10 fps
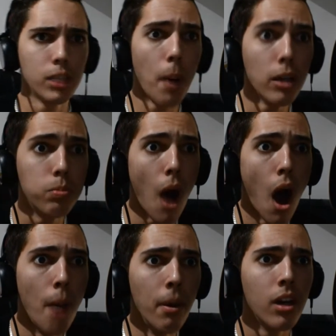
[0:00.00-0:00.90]

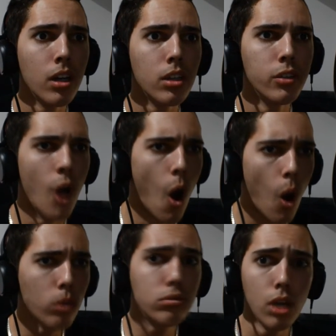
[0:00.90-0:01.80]
SpongeBob!
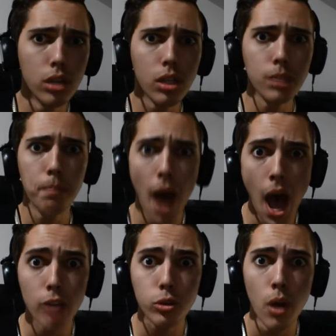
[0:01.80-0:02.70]
No, this is
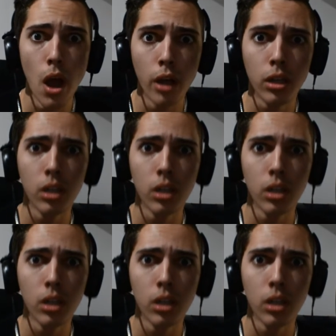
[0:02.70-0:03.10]
Patrick!